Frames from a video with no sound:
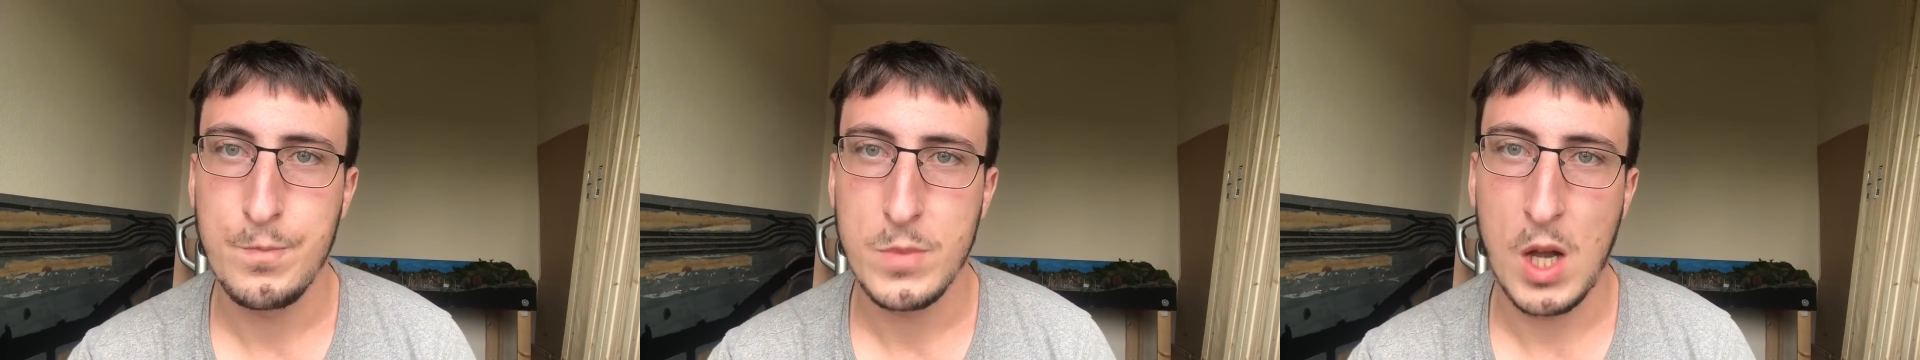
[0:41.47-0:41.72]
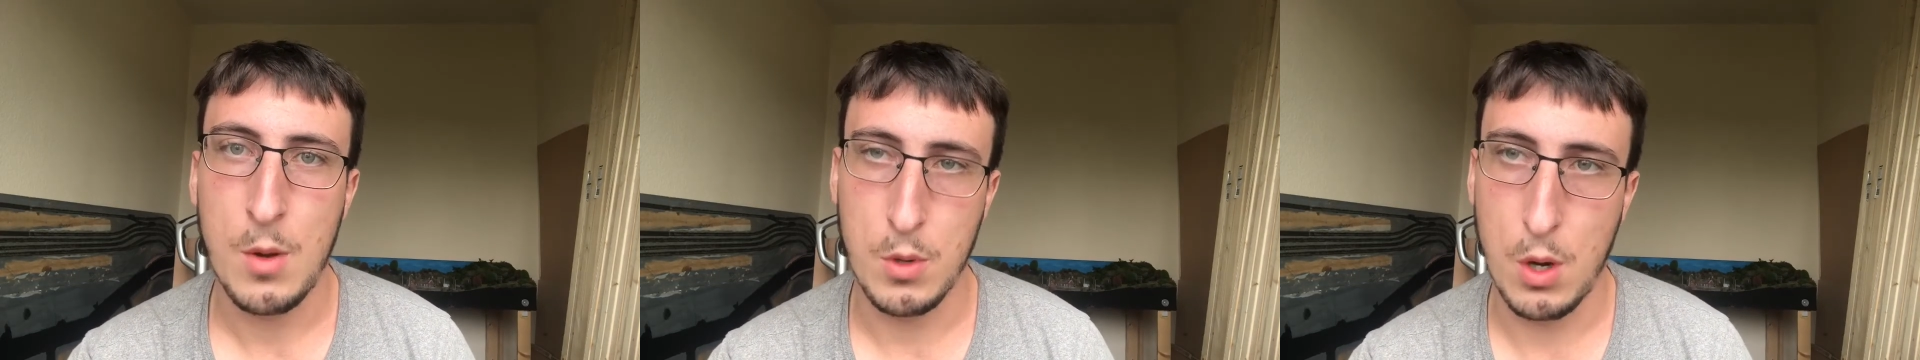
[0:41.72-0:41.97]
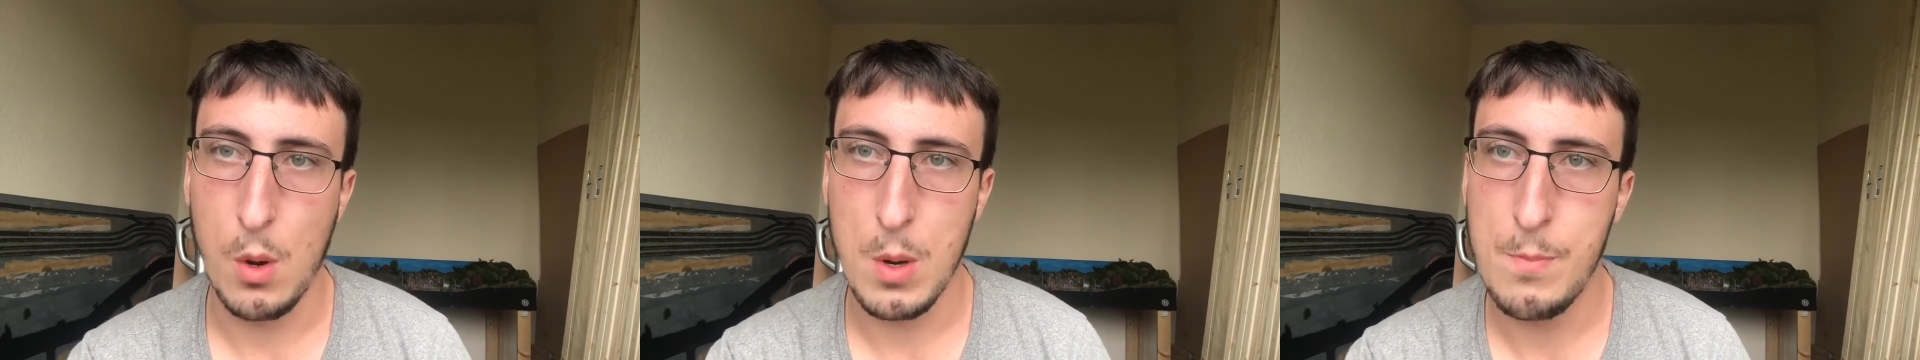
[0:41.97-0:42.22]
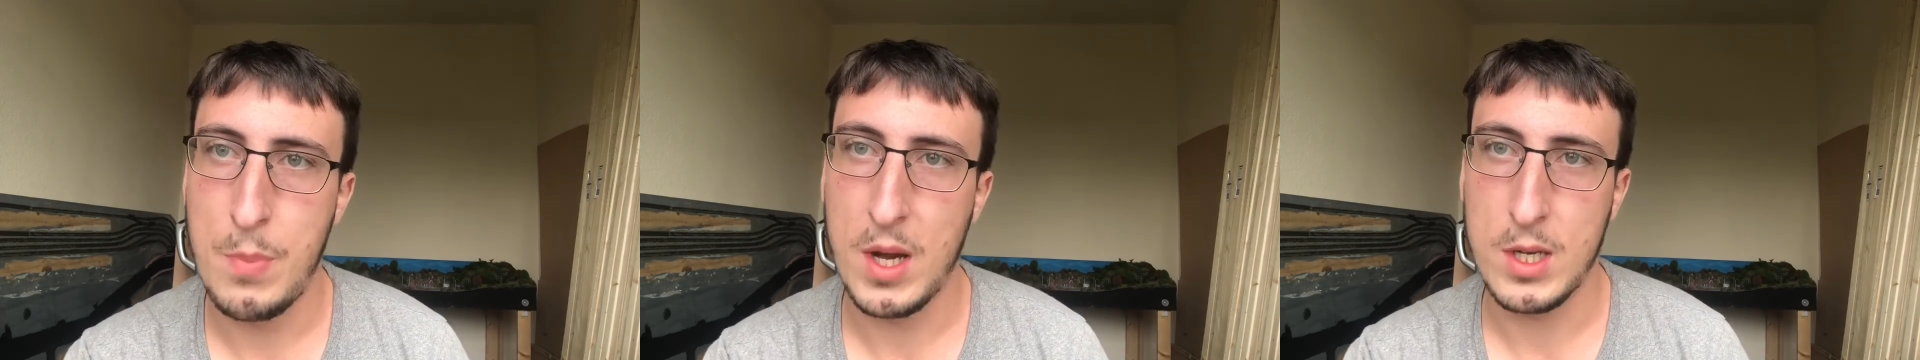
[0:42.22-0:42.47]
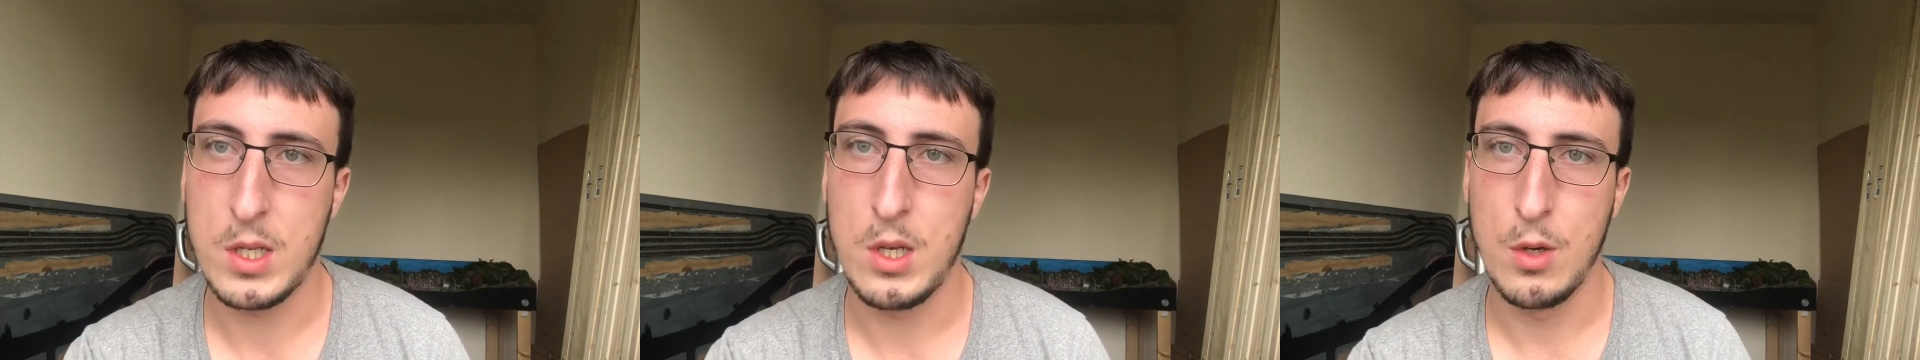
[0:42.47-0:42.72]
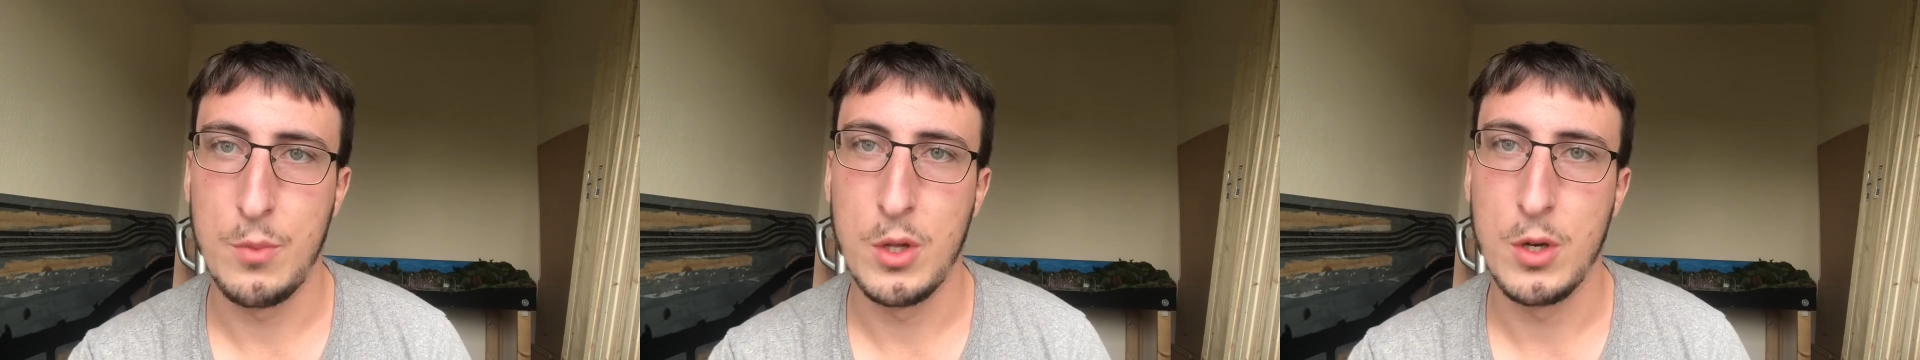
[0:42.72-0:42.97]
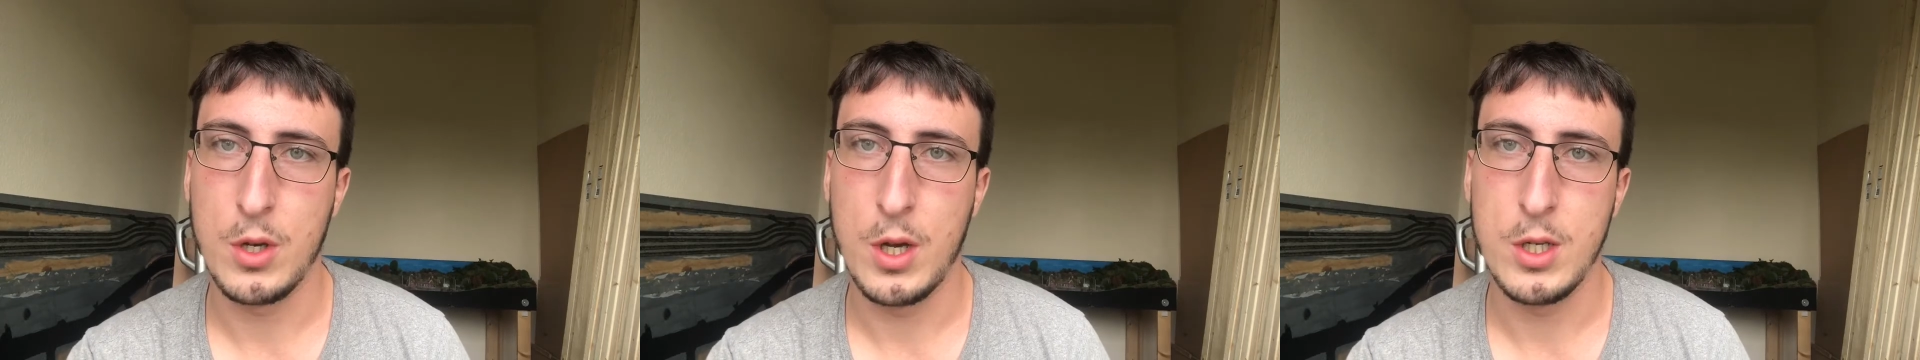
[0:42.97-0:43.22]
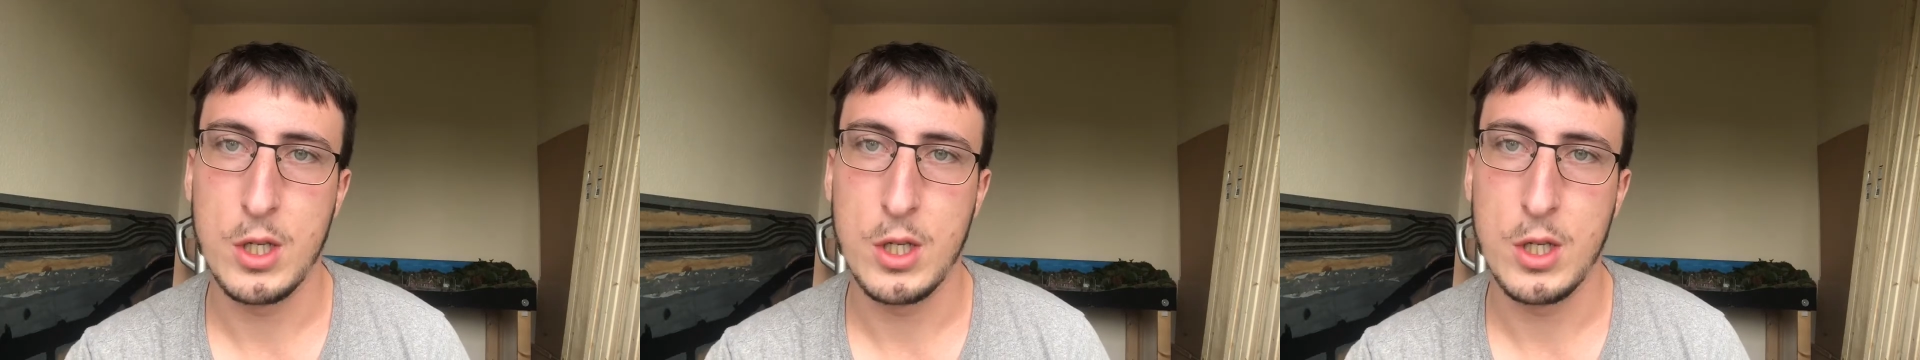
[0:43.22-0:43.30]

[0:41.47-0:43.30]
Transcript: I'm going back to double O gauge.